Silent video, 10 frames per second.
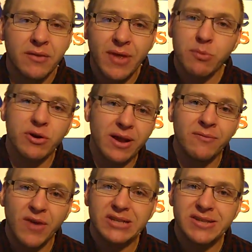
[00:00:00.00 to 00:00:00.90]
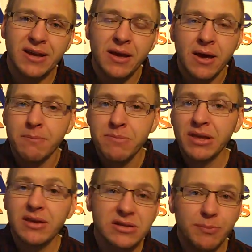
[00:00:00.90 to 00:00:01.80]
They were investing
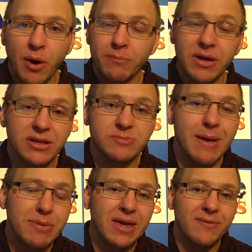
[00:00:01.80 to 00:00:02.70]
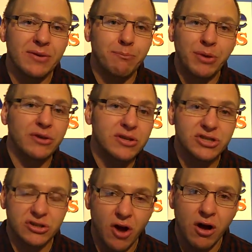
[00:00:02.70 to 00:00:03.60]
millions upon millions, maybe even
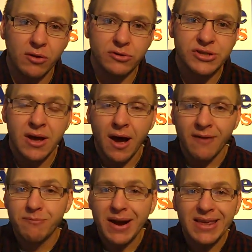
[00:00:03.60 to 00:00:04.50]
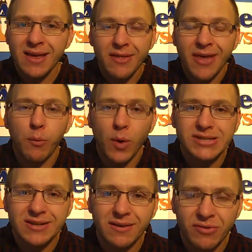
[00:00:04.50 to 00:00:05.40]
billions of dollars of money that
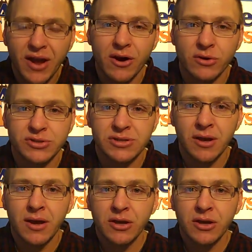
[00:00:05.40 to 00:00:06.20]
wasn't theirs.